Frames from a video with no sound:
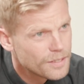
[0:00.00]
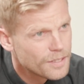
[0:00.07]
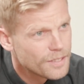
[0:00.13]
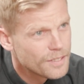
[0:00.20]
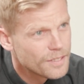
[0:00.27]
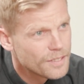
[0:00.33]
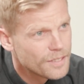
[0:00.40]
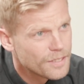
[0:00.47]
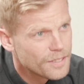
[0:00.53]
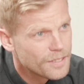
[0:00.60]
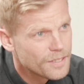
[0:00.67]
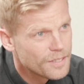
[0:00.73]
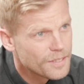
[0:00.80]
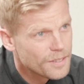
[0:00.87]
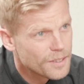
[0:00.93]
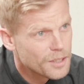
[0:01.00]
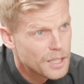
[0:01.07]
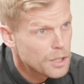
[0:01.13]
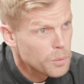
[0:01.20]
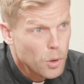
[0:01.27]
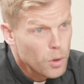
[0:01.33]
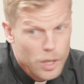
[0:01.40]

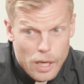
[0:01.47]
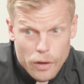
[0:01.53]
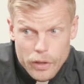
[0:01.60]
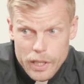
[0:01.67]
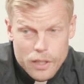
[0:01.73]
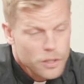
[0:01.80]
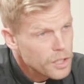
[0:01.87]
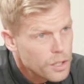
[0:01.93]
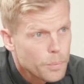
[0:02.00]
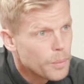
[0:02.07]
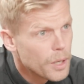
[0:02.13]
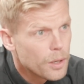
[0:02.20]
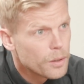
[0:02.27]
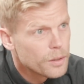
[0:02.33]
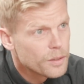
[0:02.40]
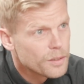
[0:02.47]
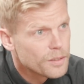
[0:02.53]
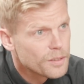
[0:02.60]
Because that's all I could think about.